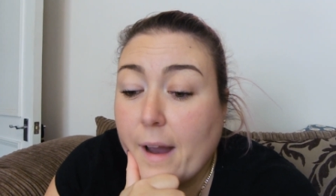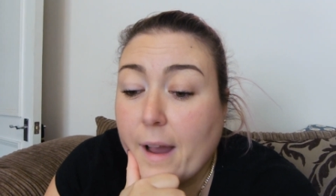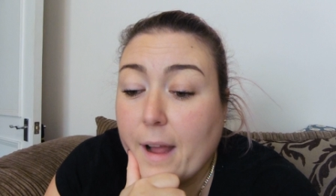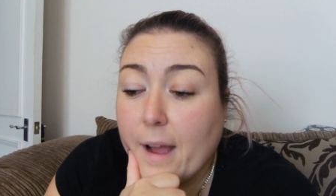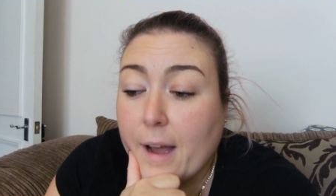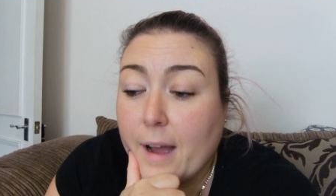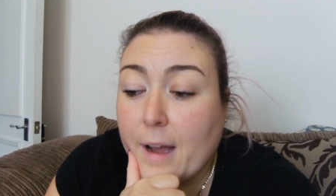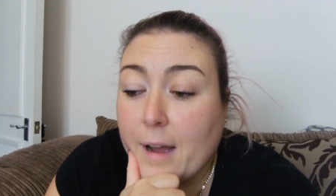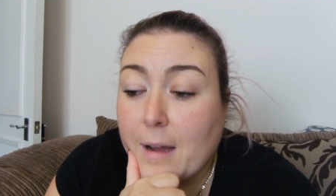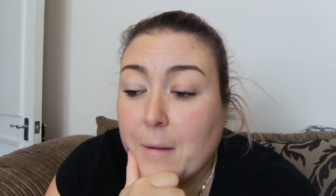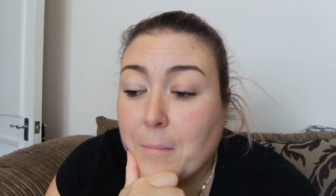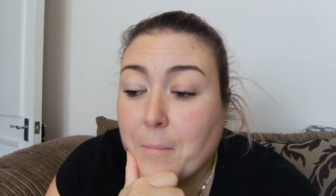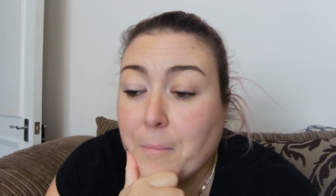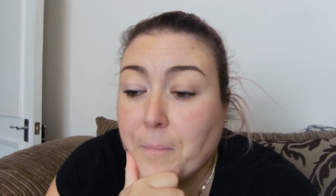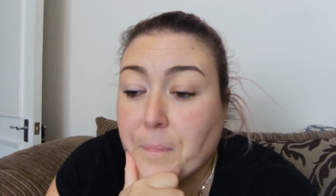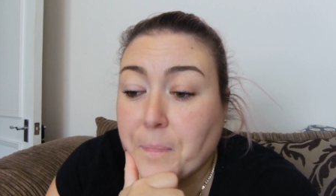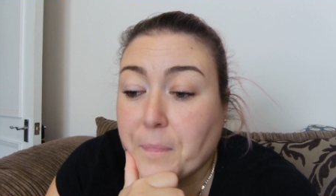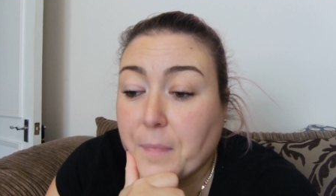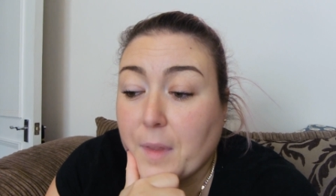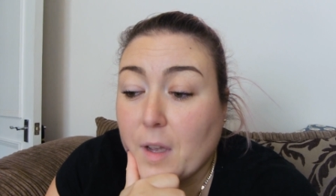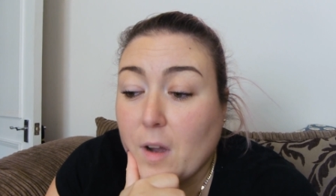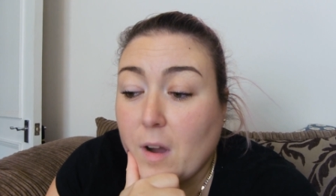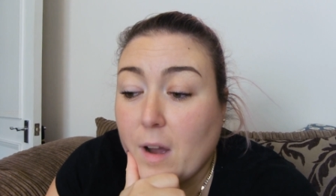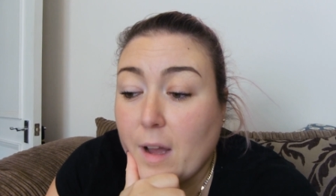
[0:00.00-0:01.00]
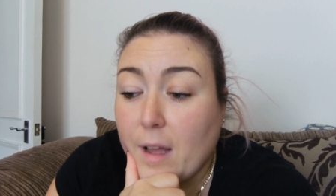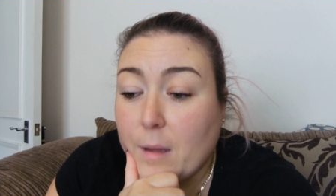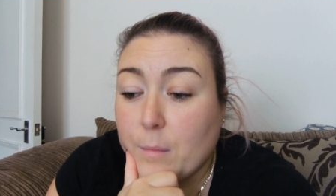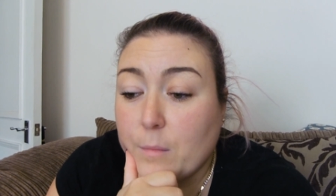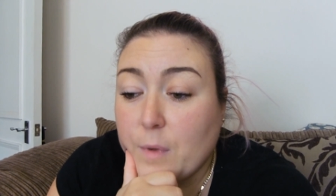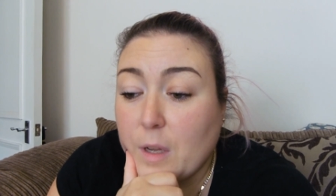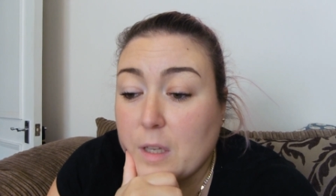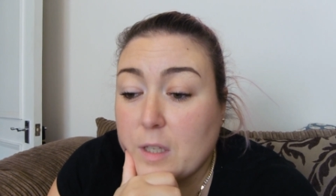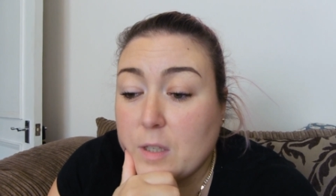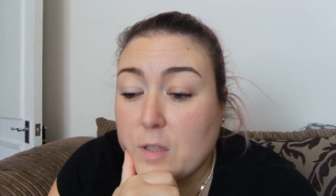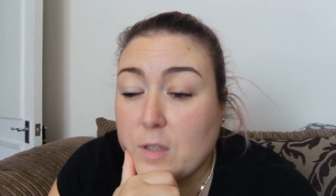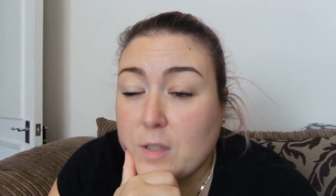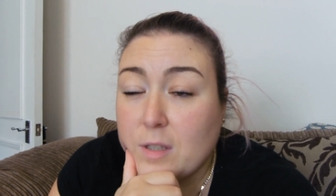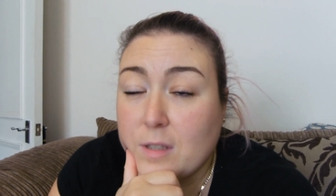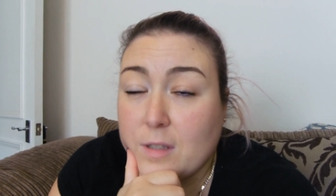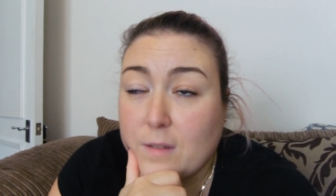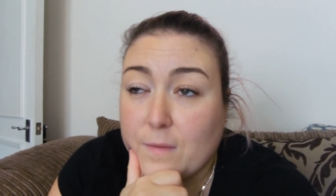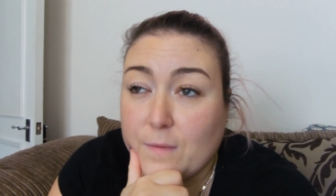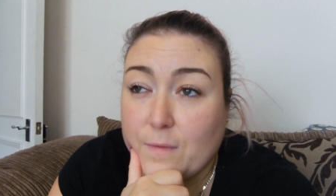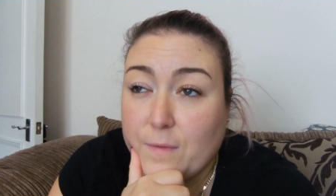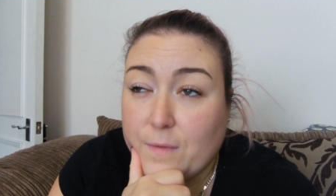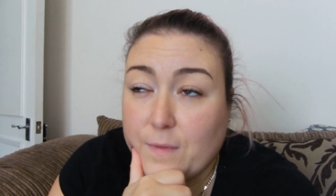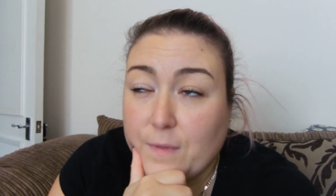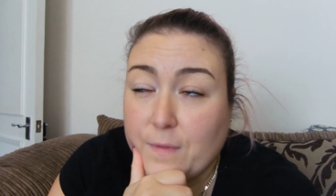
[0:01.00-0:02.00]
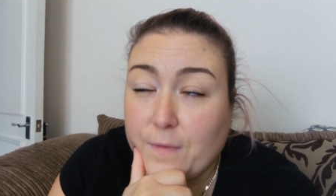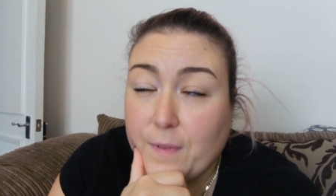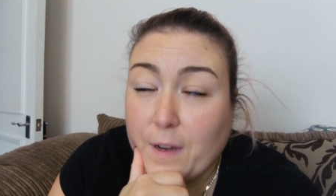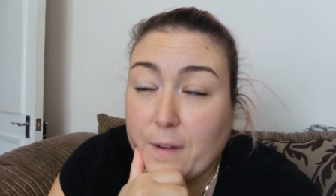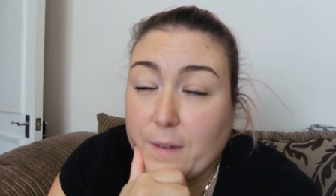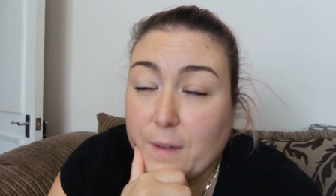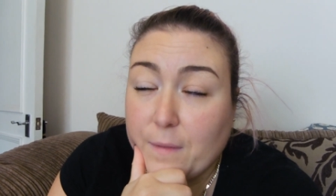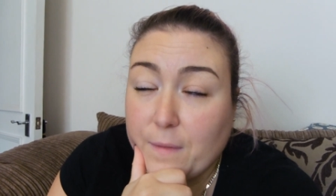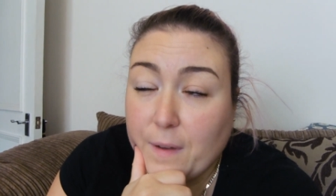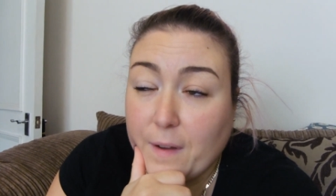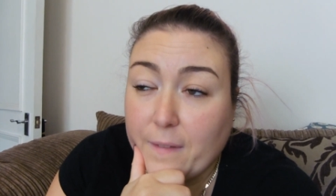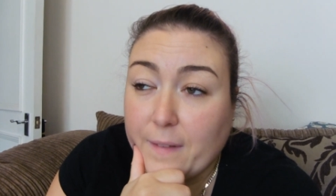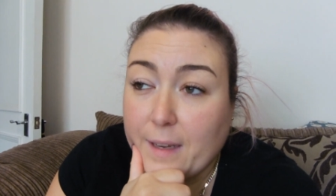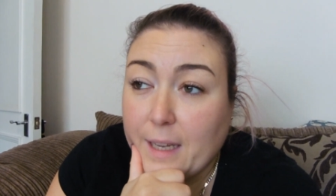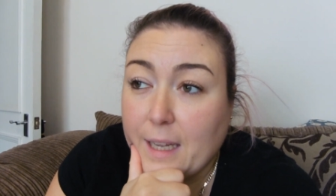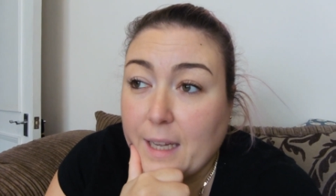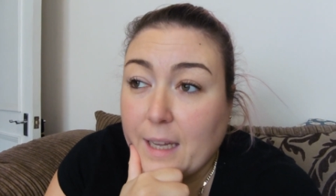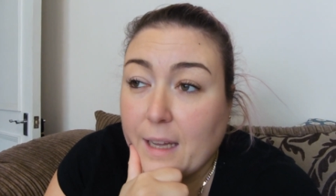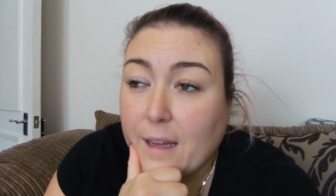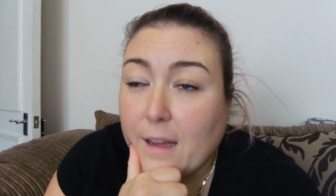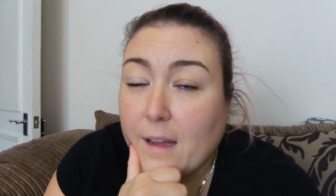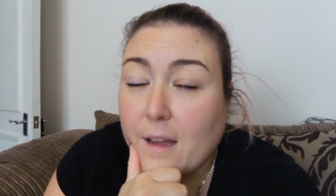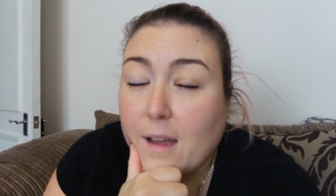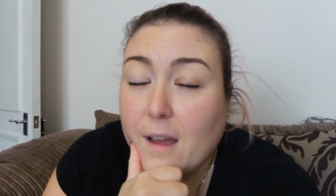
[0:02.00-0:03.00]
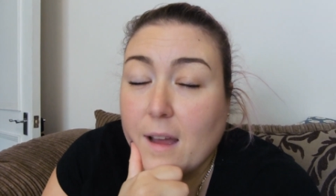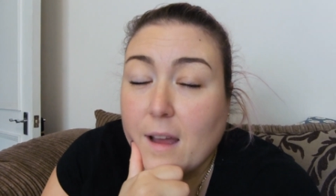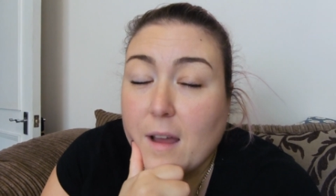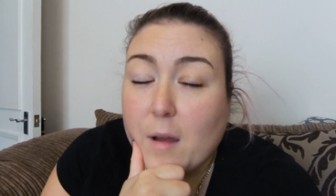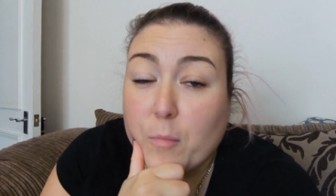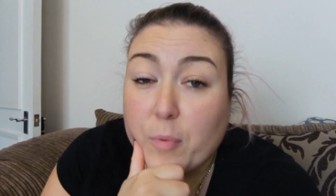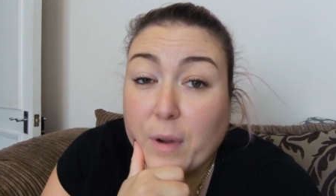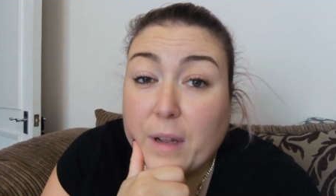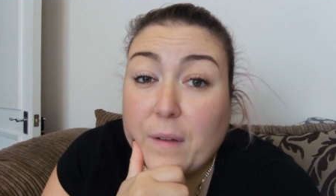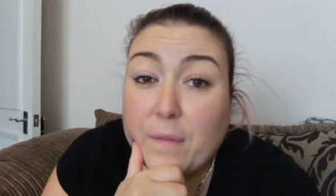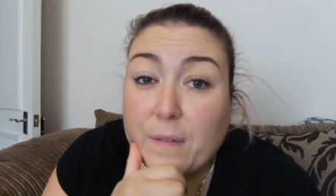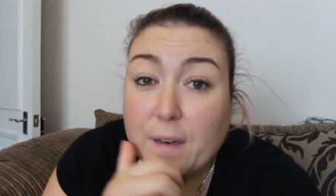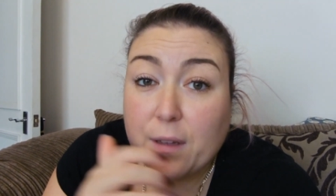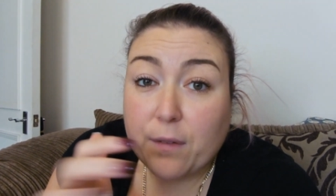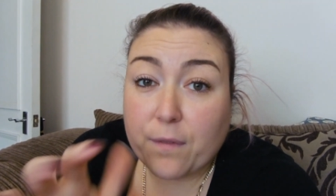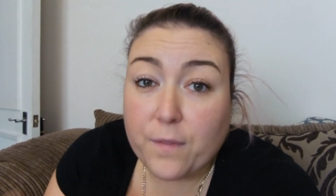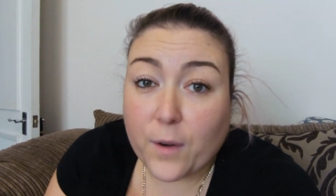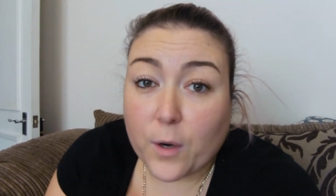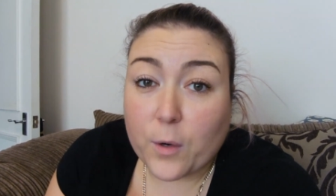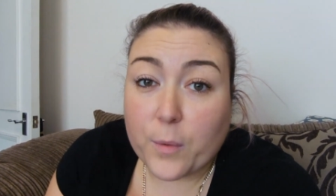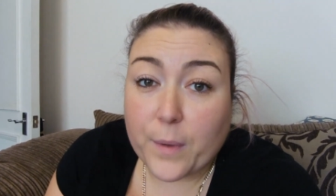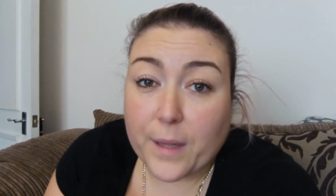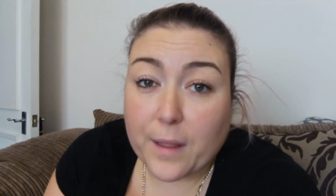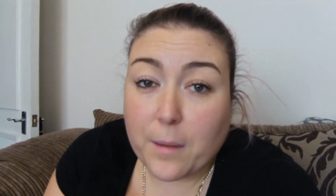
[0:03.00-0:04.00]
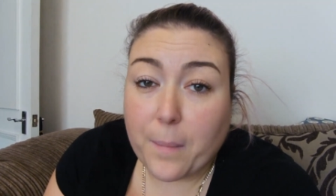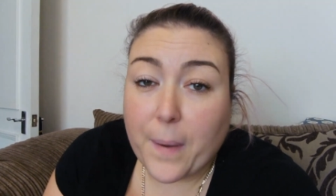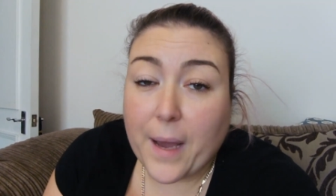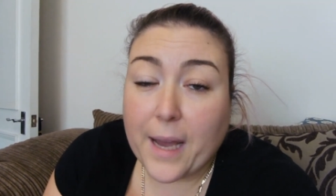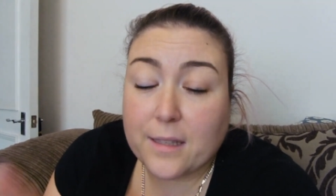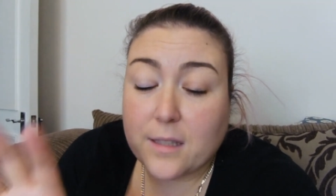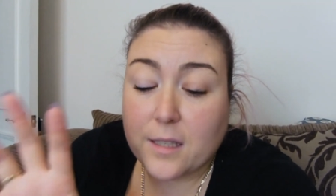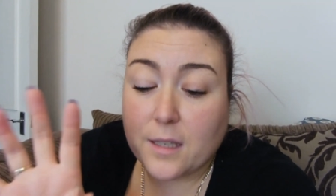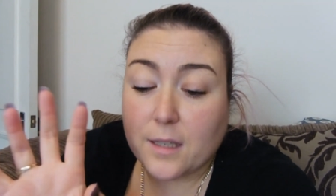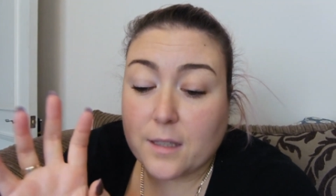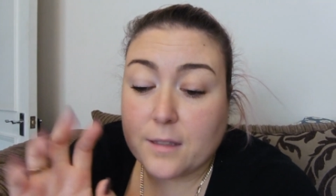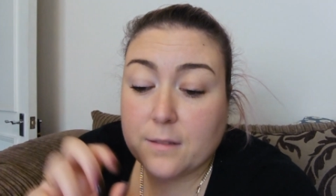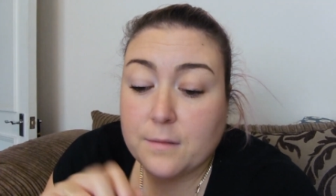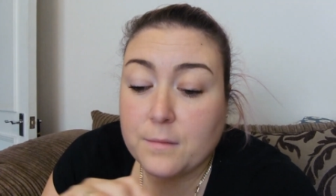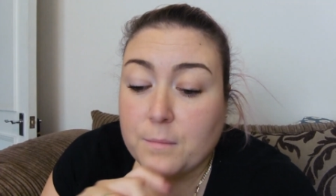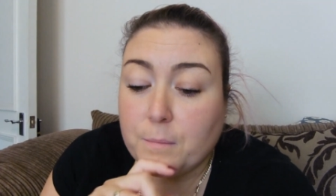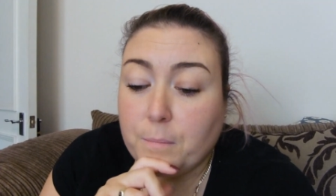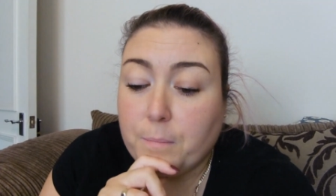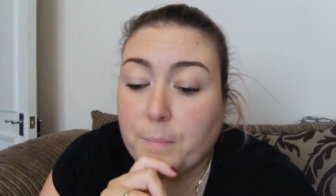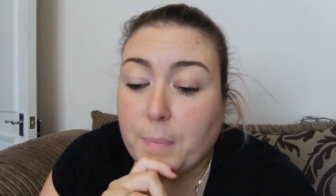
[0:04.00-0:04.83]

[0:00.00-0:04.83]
Um, I am very, very briefly following the pattern,